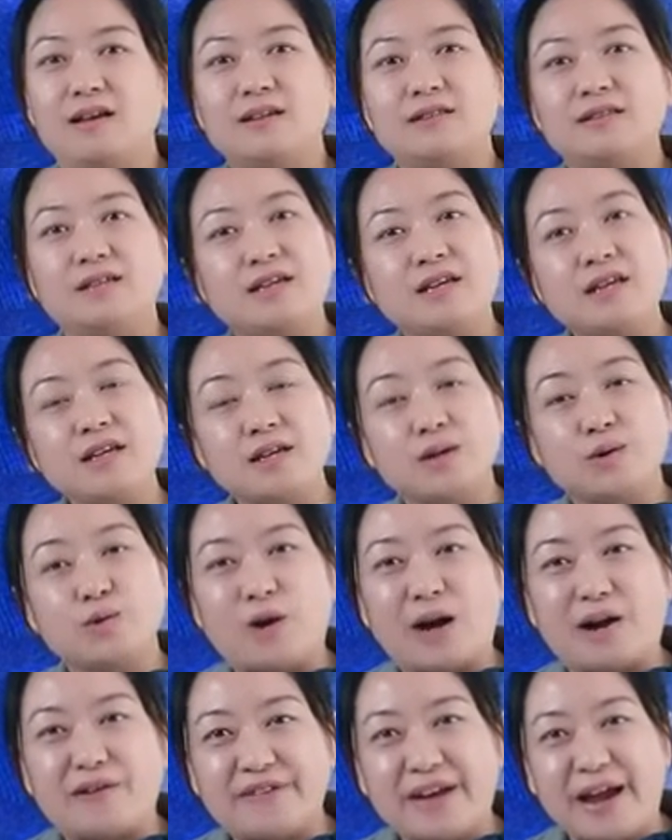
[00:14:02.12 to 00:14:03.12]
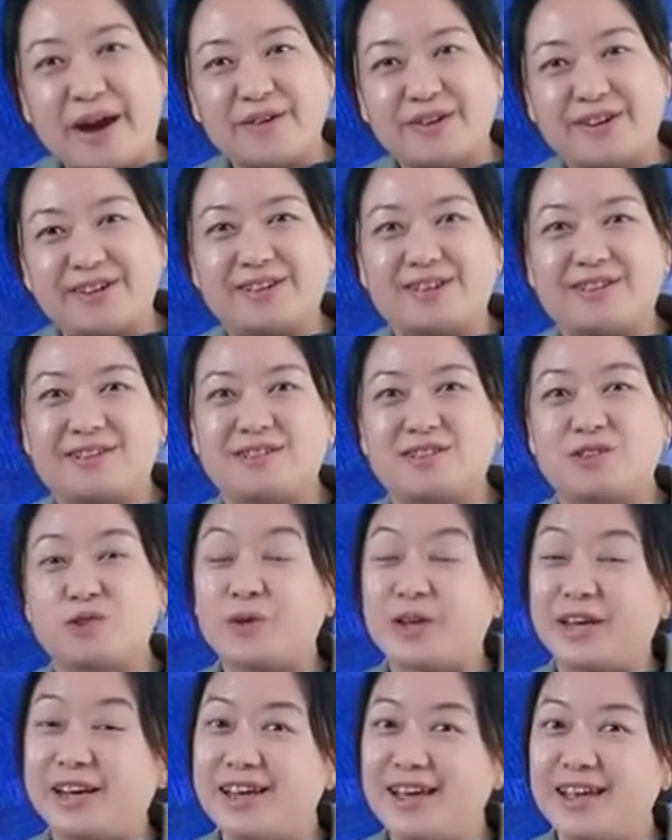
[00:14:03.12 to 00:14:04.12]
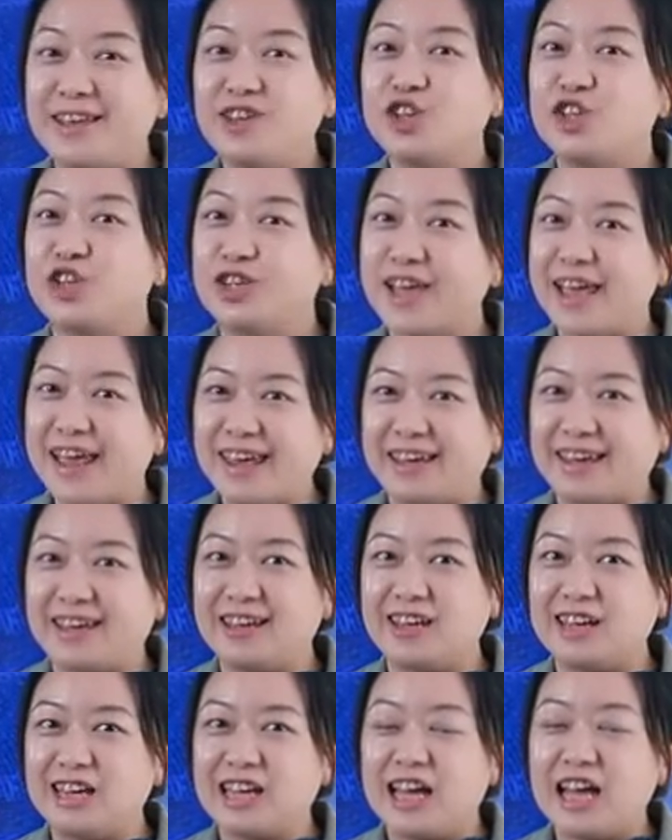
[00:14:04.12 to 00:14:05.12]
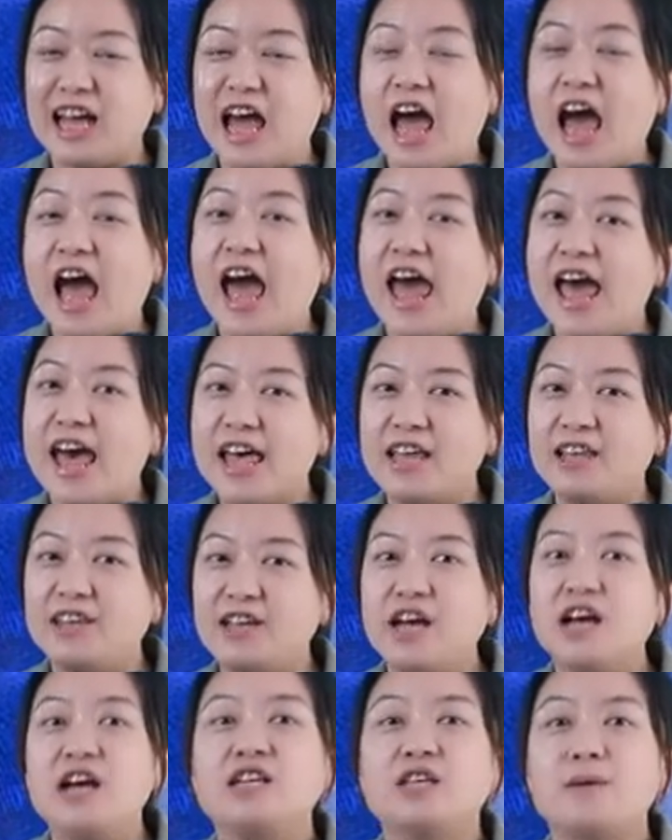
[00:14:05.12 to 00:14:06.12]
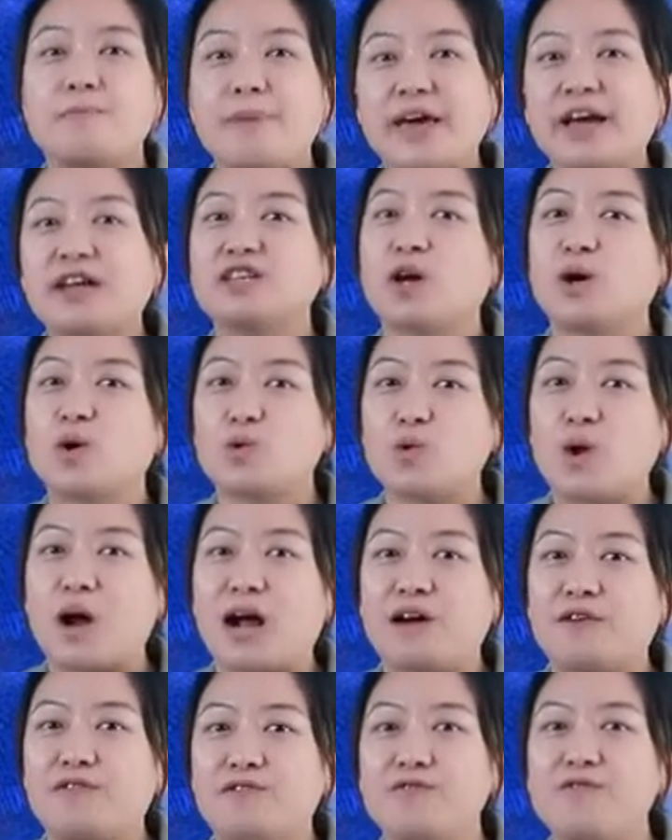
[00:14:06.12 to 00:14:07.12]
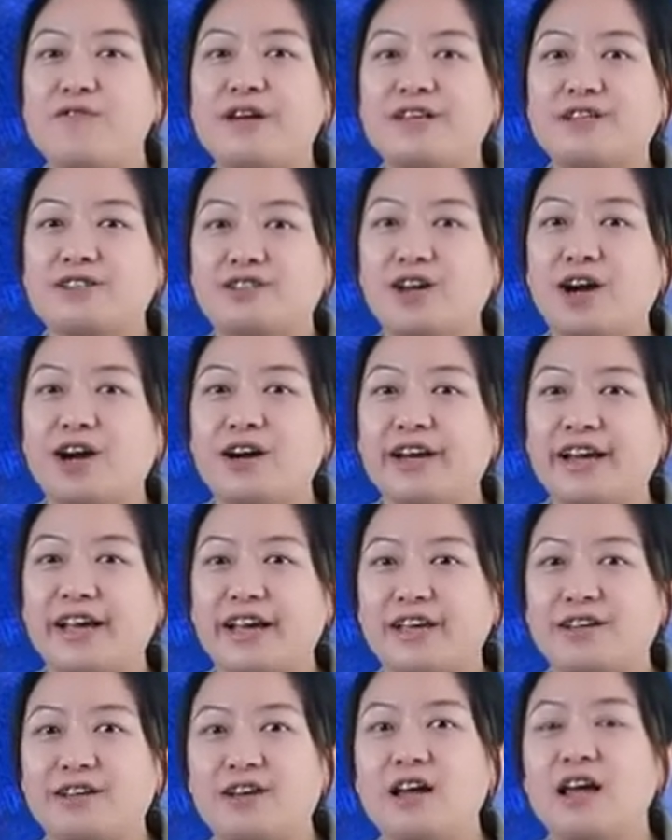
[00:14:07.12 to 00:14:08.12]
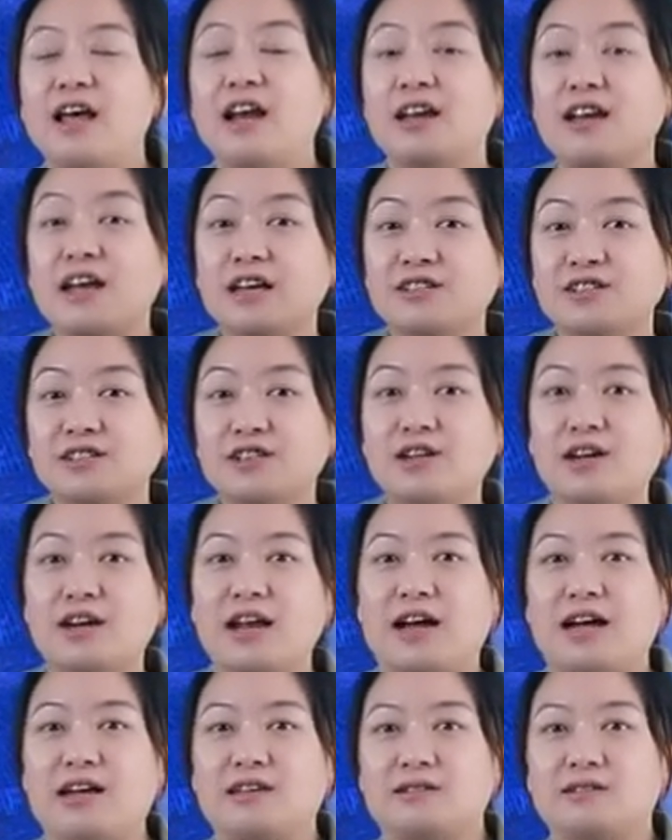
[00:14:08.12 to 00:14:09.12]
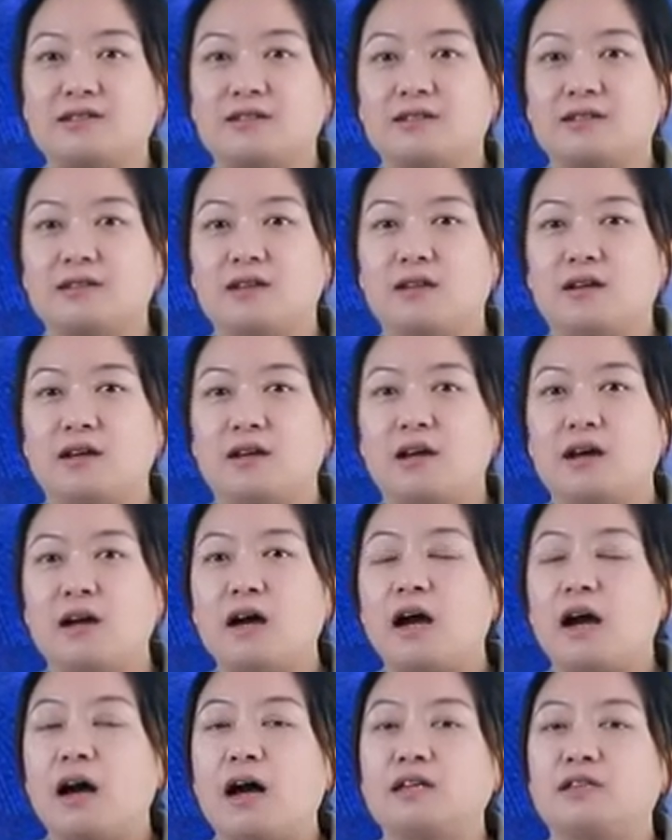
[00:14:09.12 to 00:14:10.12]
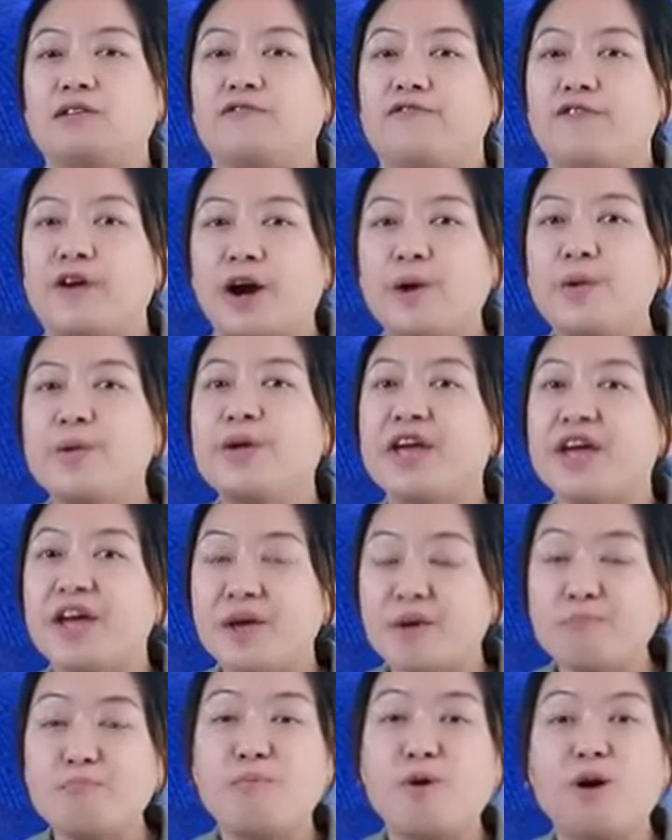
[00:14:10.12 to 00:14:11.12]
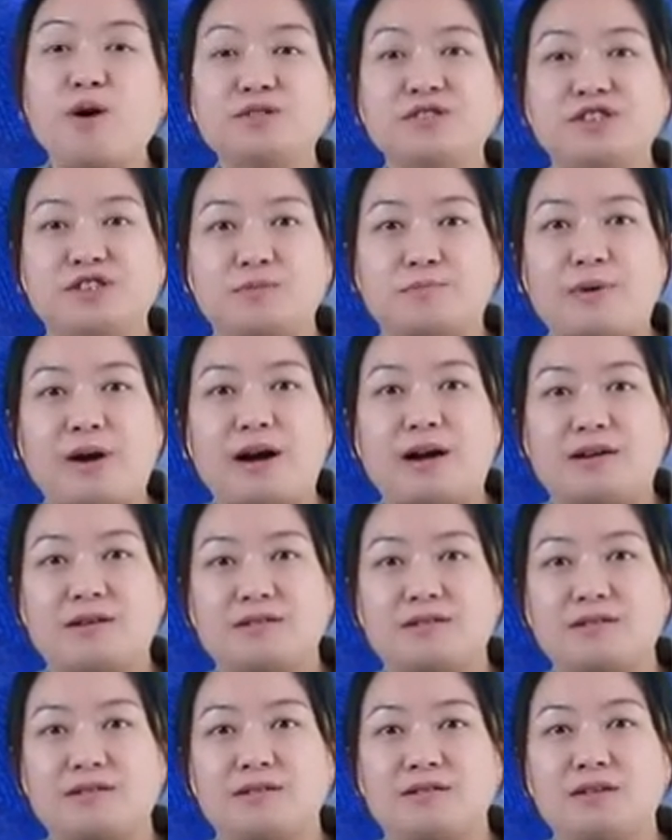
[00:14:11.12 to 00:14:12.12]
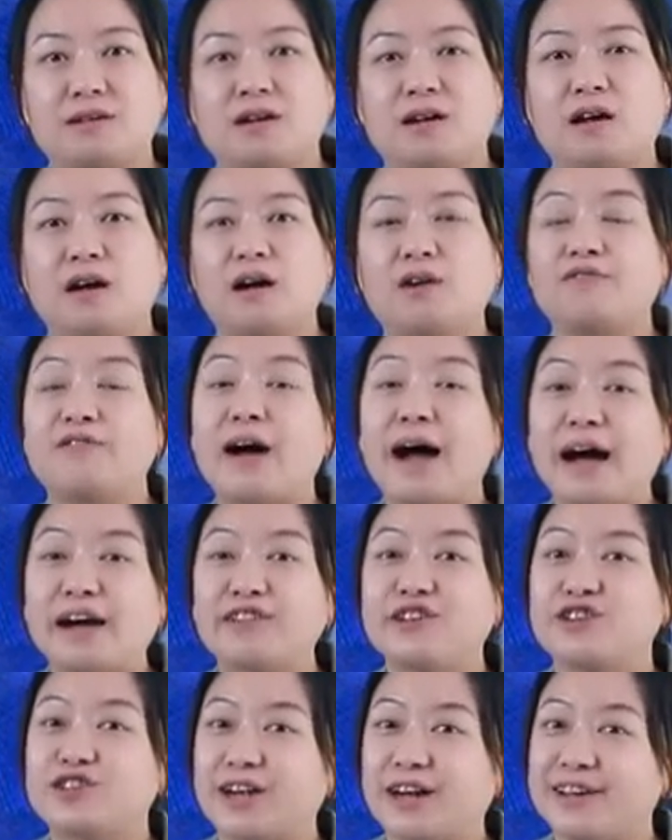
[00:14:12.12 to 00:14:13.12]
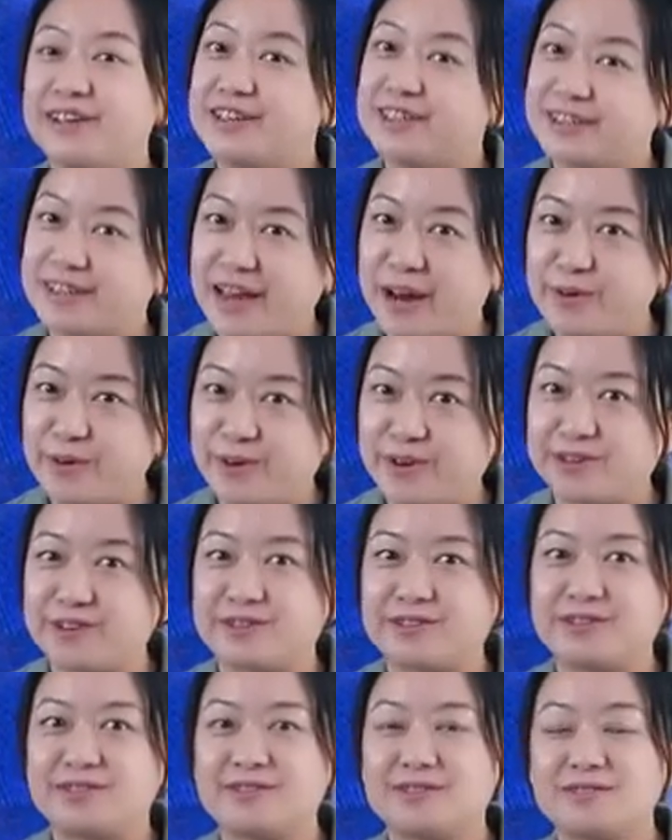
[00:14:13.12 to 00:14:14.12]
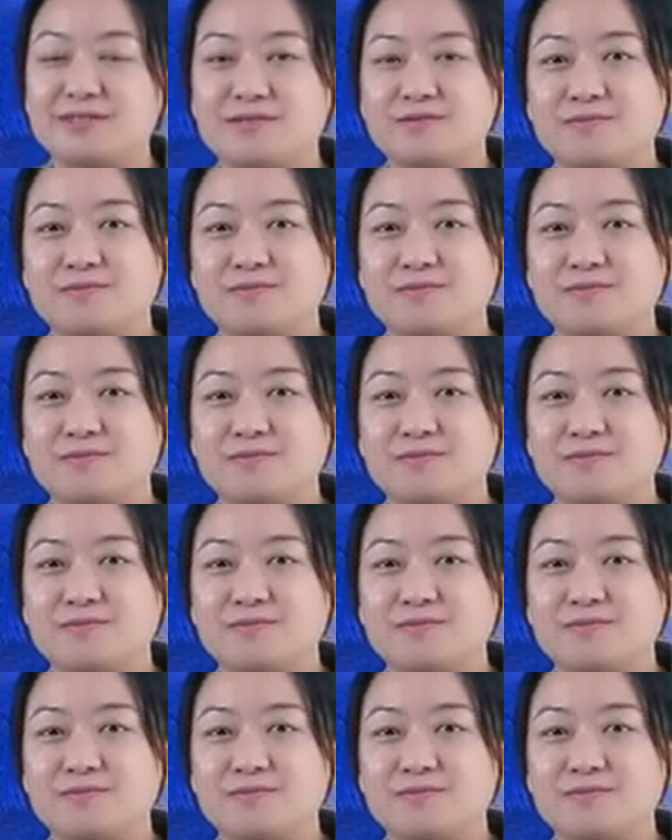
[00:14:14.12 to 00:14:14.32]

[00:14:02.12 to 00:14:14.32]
The ideograph characters we learned today and the pictograph we studied last class are the very important parts of other Chinese characters.